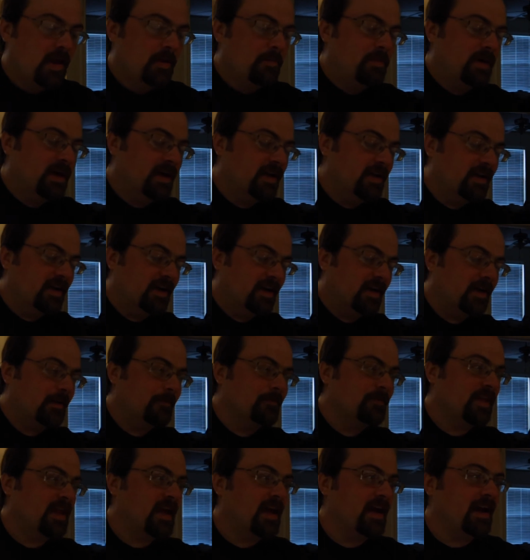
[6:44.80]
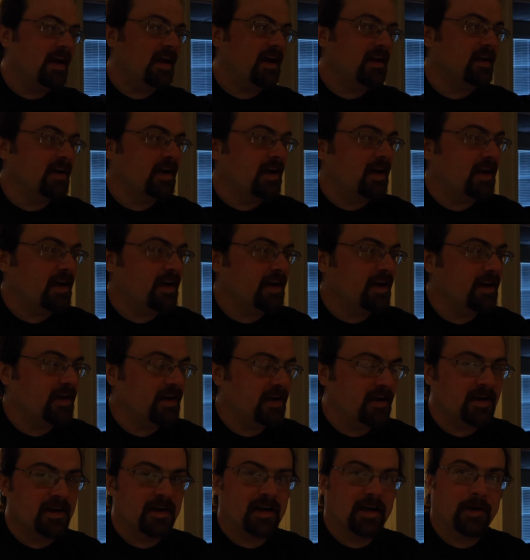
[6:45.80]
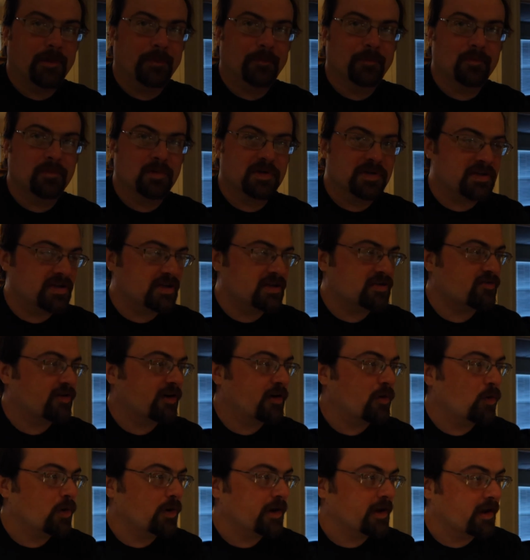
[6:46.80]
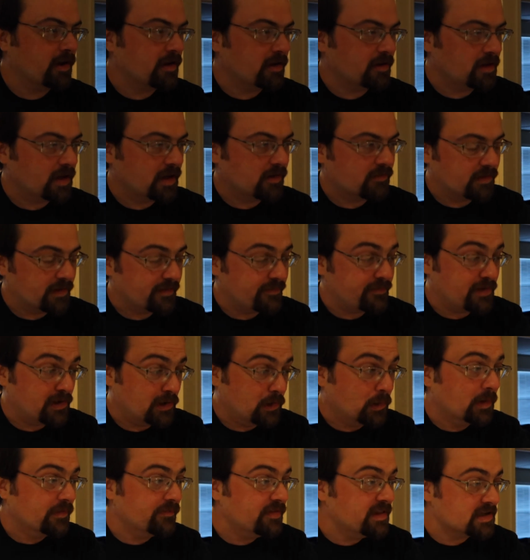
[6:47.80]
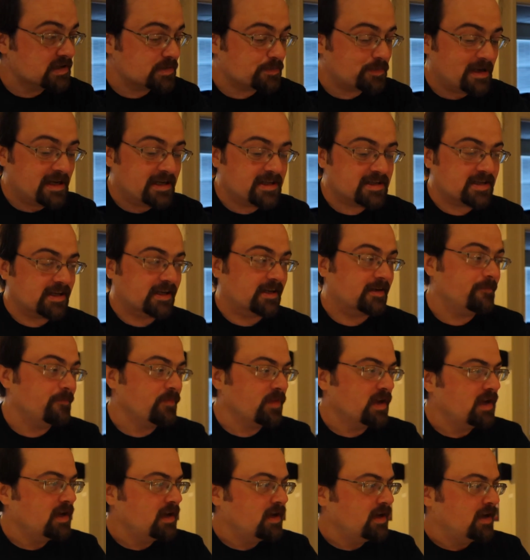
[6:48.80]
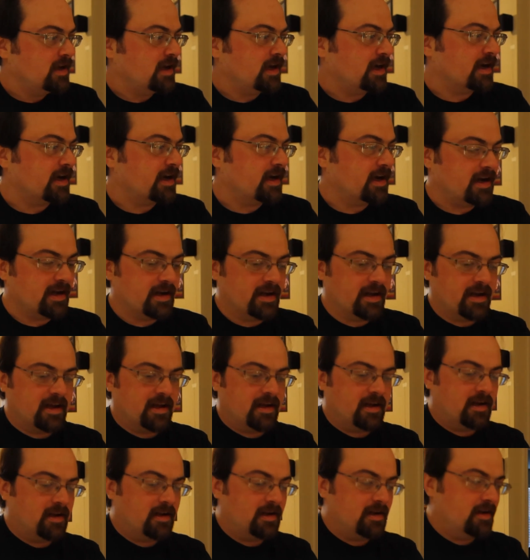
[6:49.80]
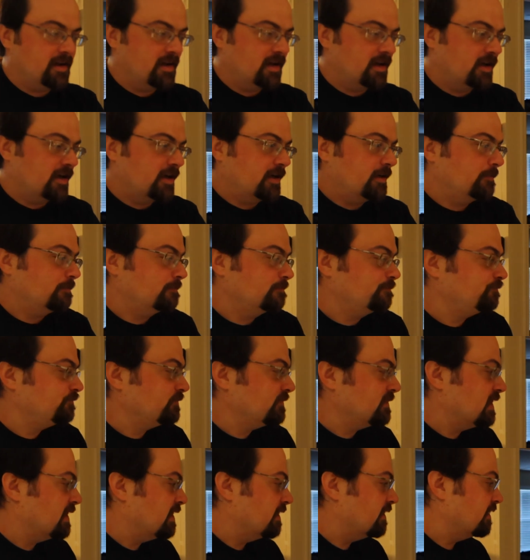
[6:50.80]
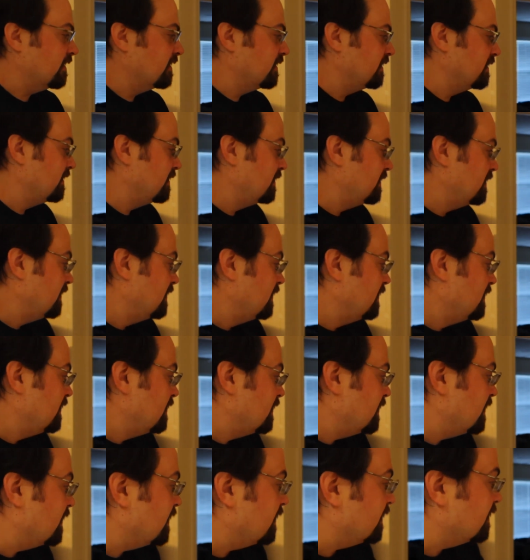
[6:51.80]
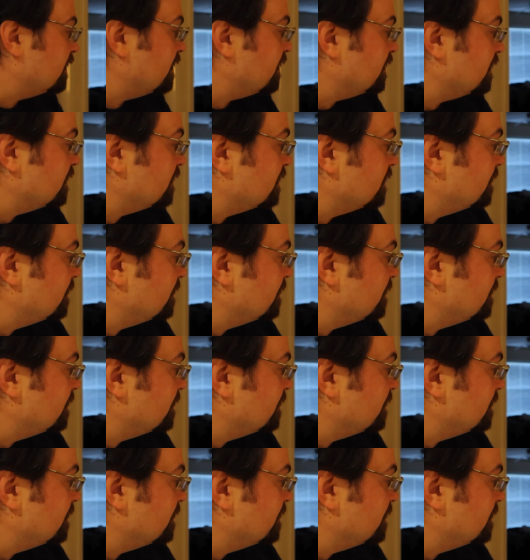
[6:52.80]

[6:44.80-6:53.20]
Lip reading: But yeah, I was just recording a review of this pizza. I got a here a